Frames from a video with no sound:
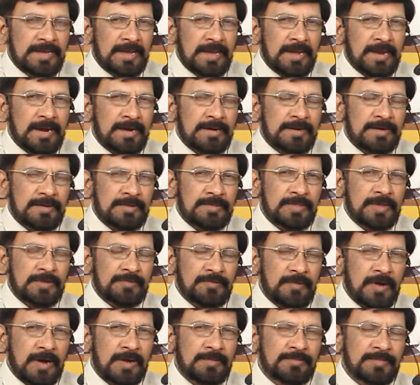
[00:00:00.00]
according to the
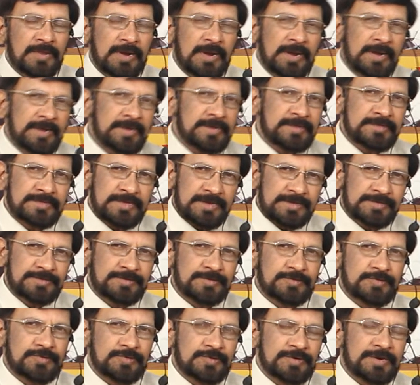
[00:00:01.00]
formula, it is
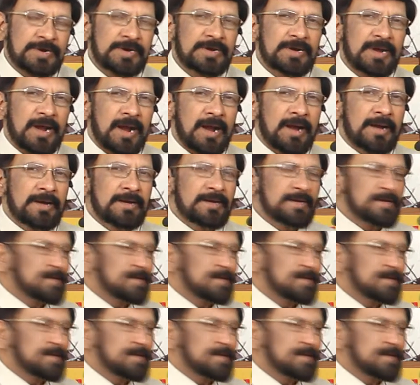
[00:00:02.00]
executed and it